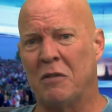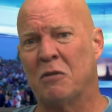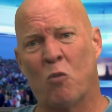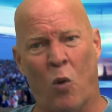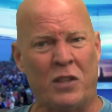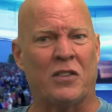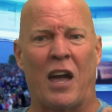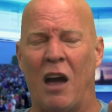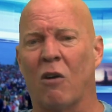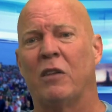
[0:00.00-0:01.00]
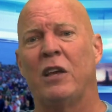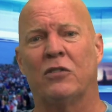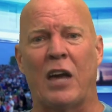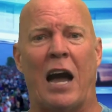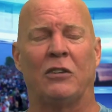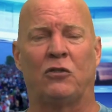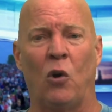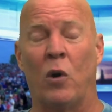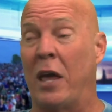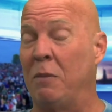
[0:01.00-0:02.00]
what the hell are these guys
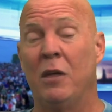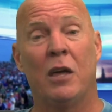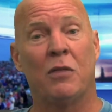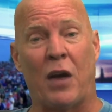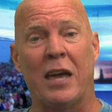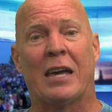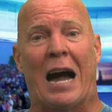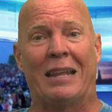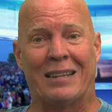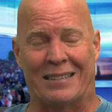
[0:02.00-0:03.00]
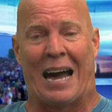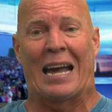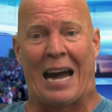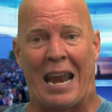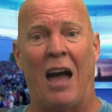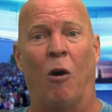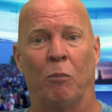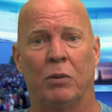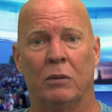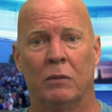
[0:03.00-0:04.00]
doing? And thank God this guy got
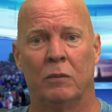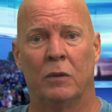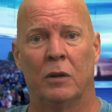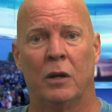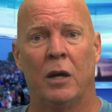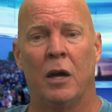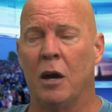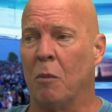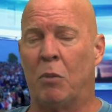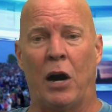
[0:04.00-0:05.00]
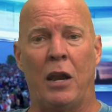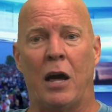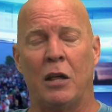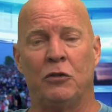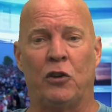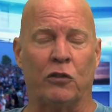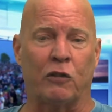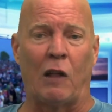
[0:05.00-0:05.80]
help. But just